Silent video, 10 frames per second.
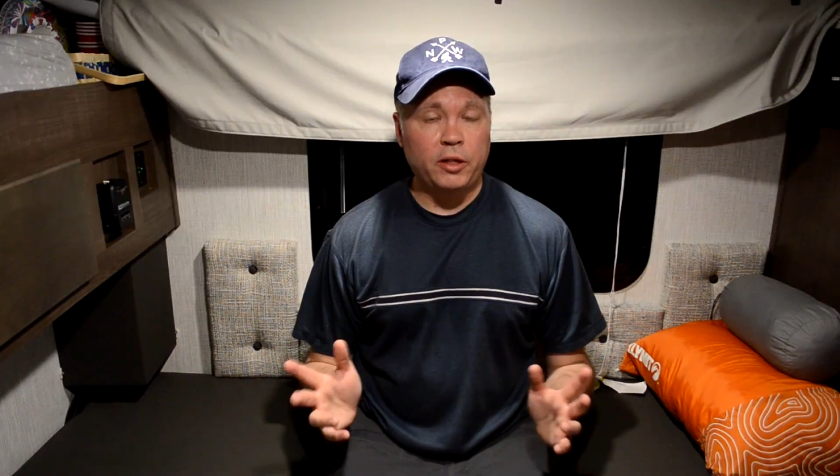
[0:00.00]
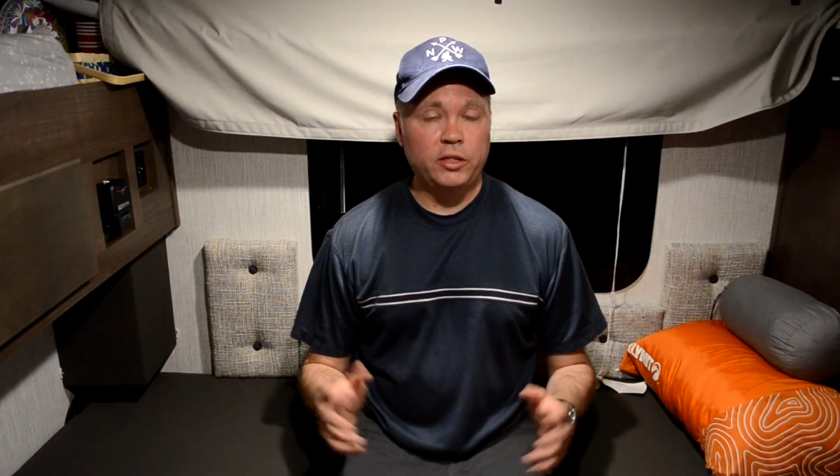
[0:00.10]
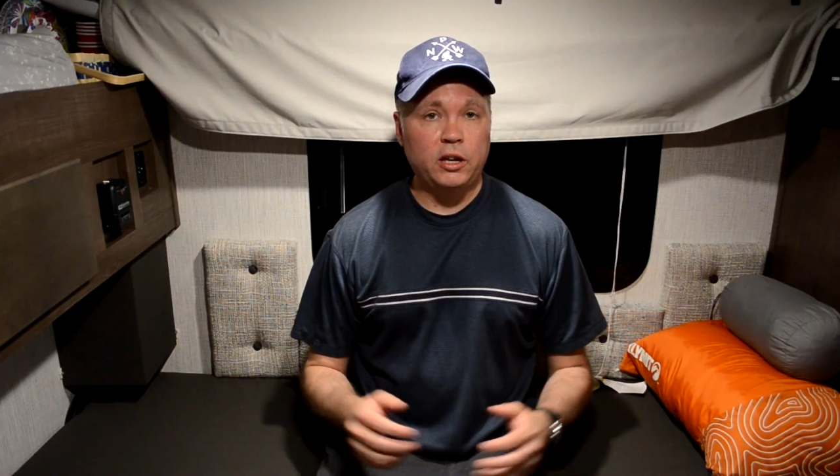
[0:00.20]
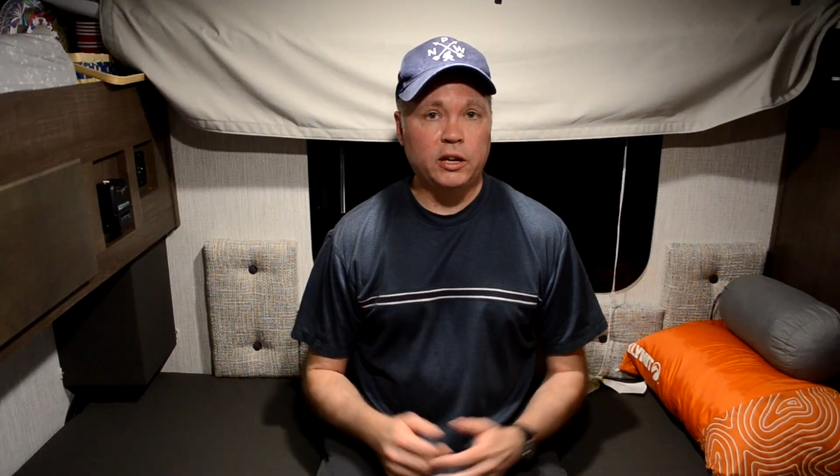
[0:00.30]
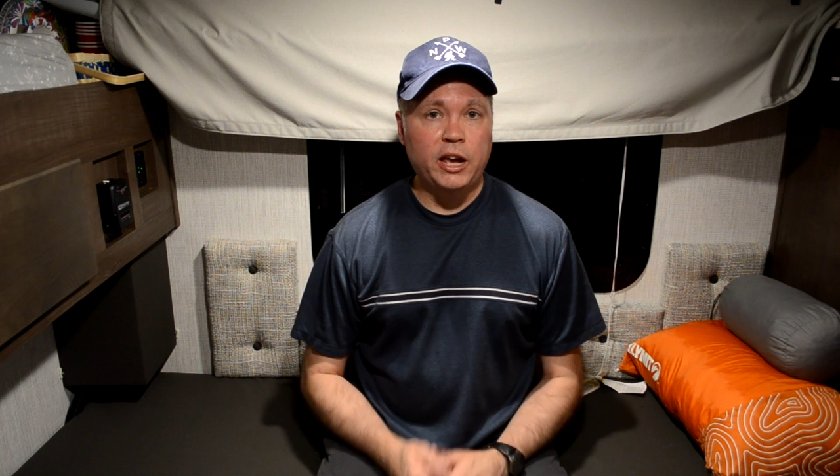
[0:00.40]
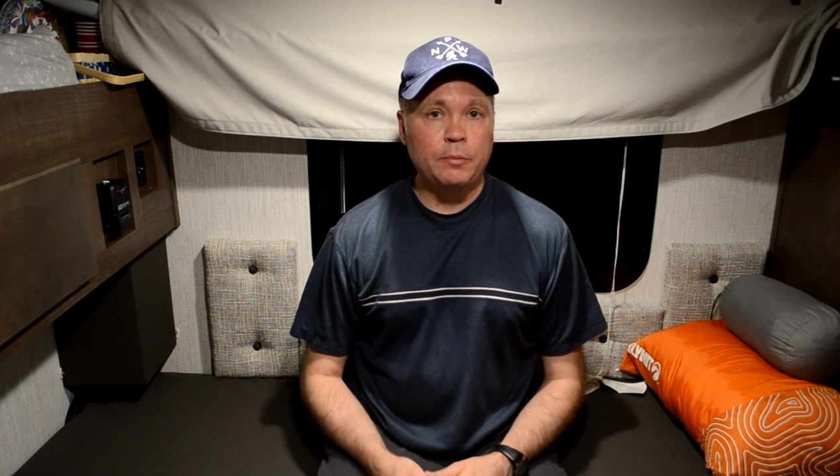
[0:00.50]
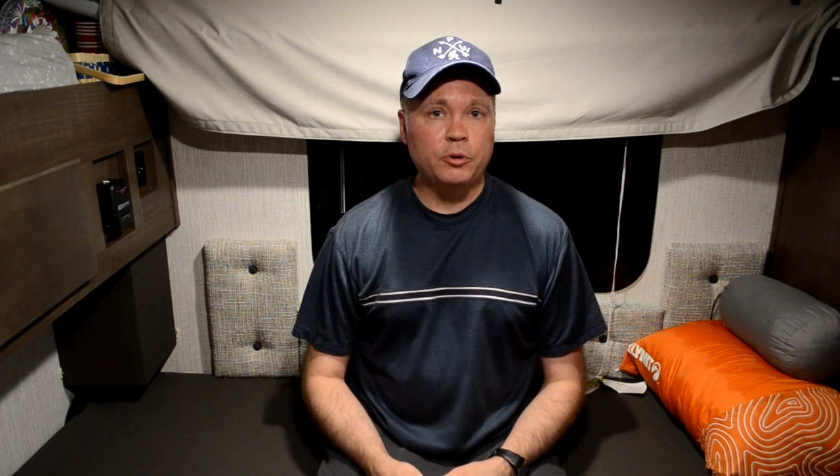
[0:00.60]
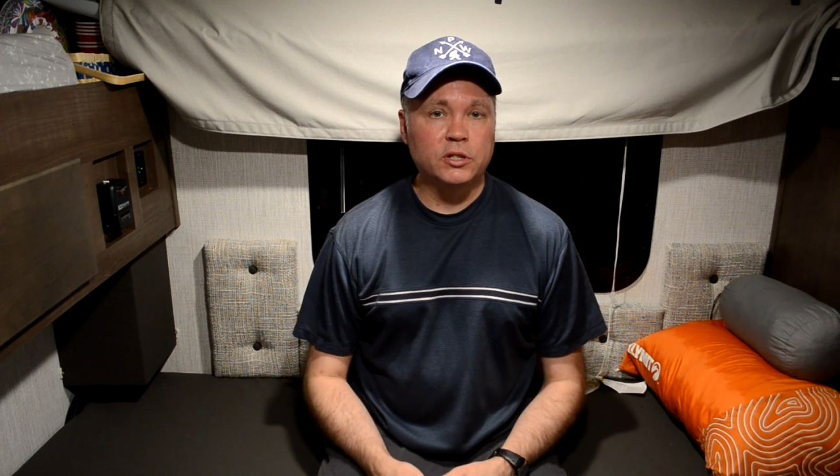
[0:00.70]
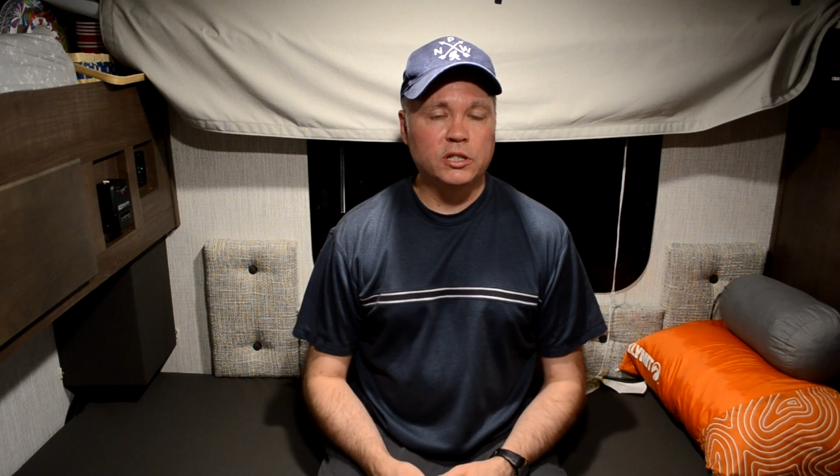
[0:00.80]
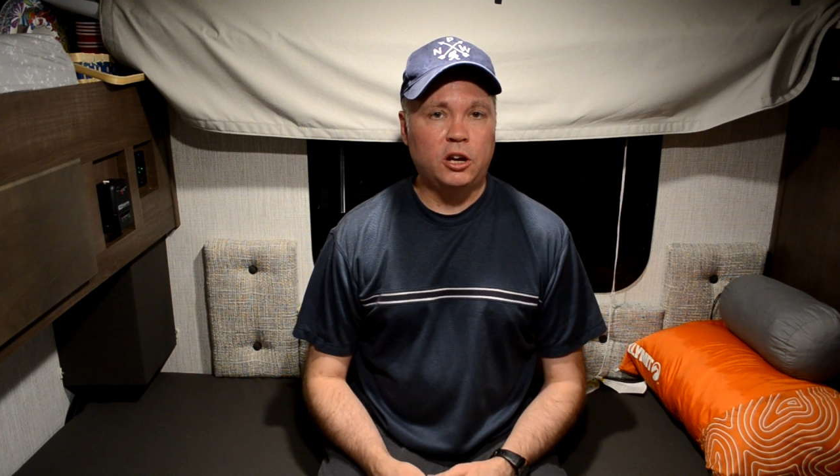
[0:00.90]
the camper
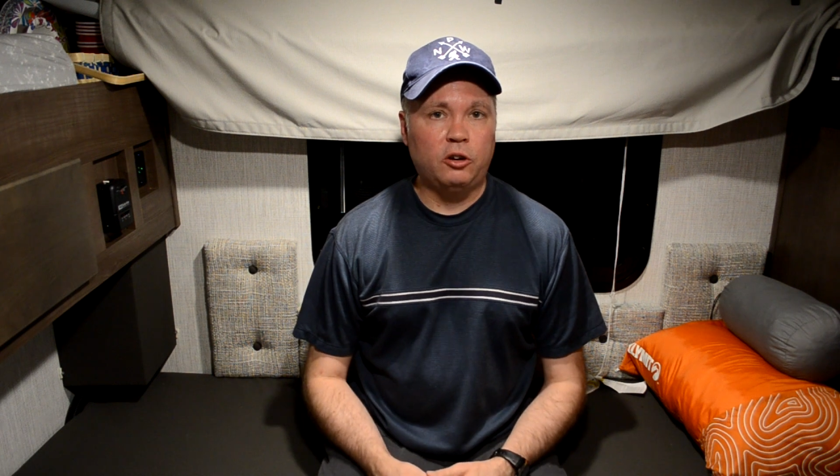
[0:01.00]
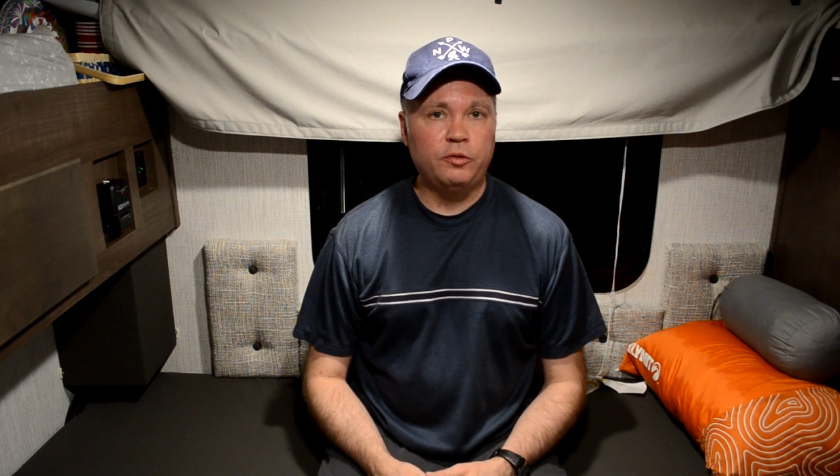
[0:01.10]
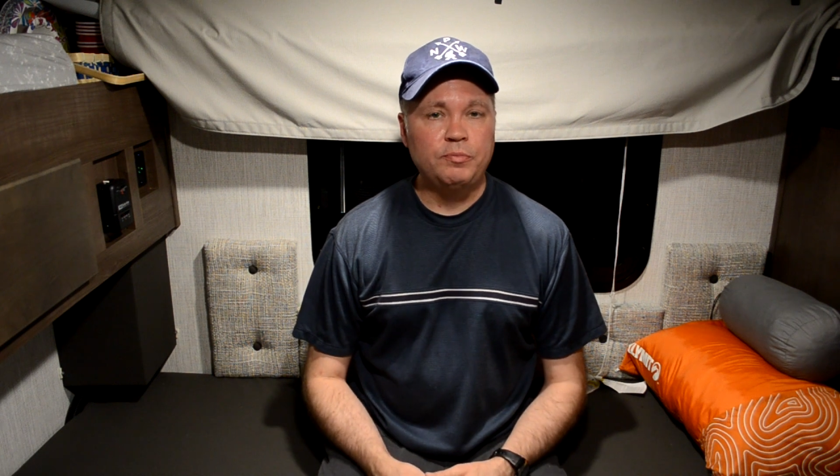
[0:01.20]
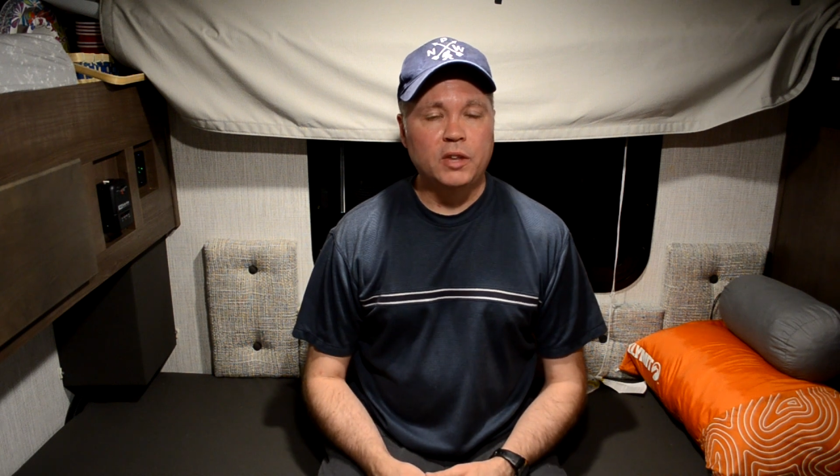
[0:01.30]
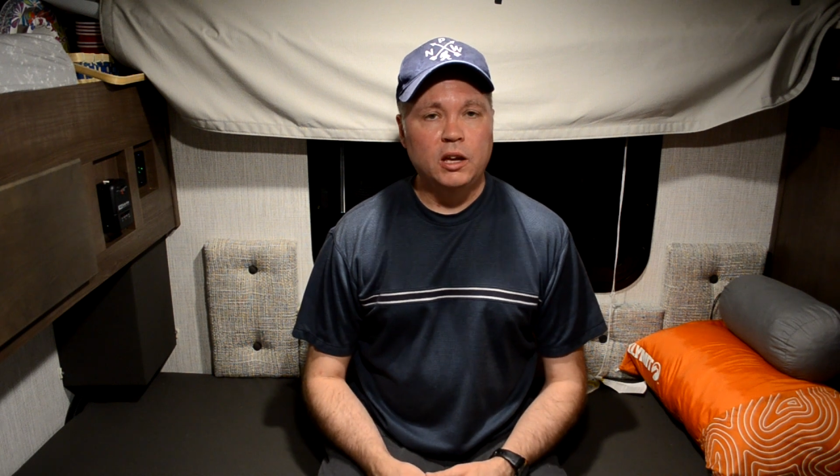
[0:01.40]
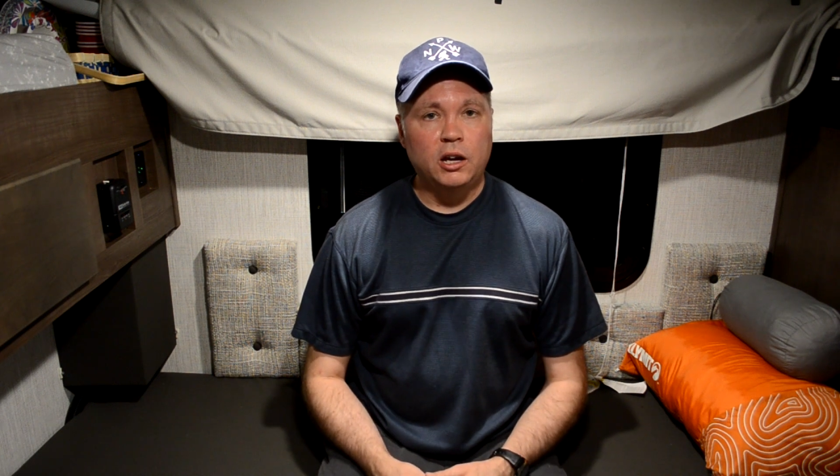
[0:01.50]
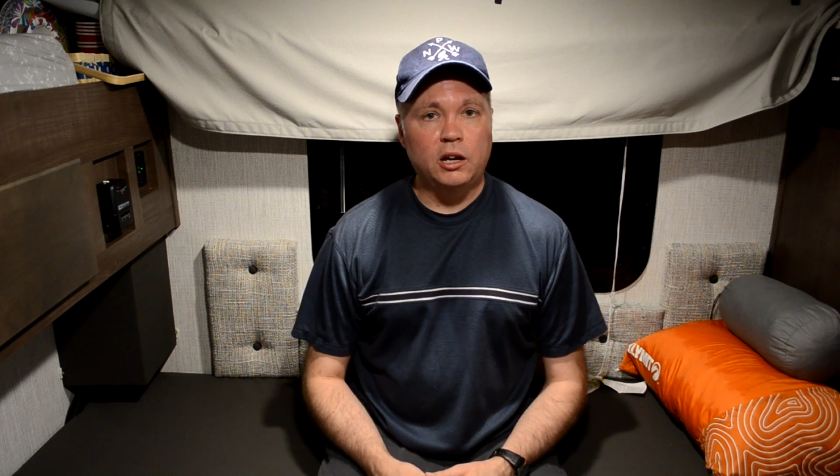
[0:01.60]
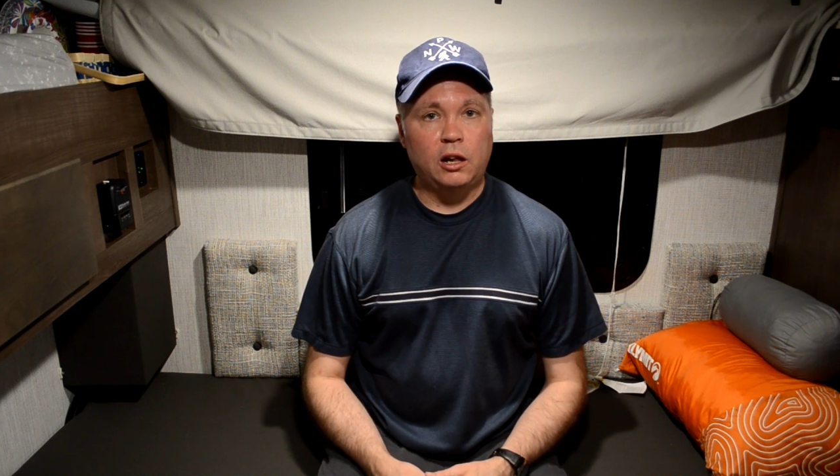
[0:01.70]
itself. And